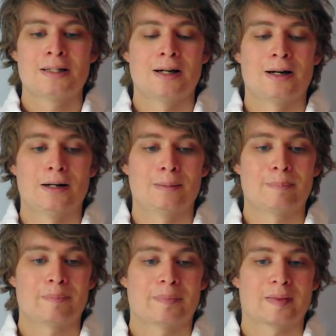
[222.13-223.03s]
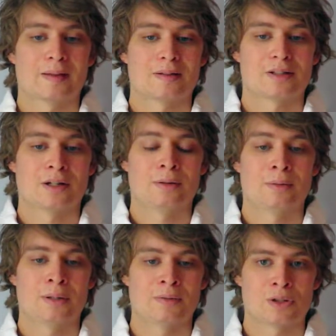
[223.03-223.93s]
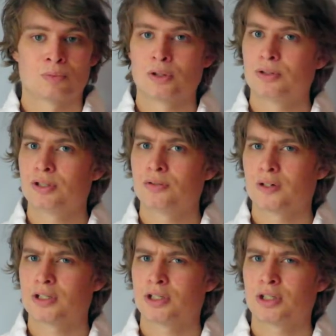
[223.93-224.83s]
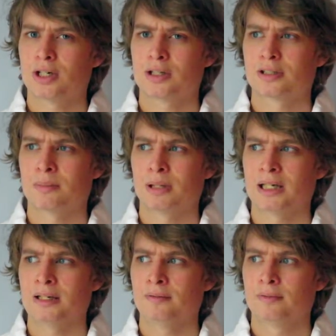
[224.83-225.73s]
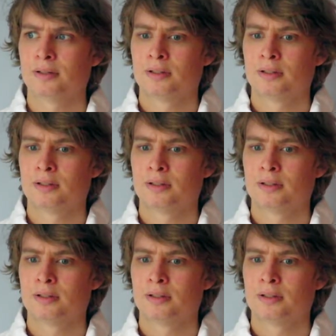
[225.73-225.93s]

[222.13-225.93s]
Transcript: Um, so it was the Roosters versus Sharks, I believe.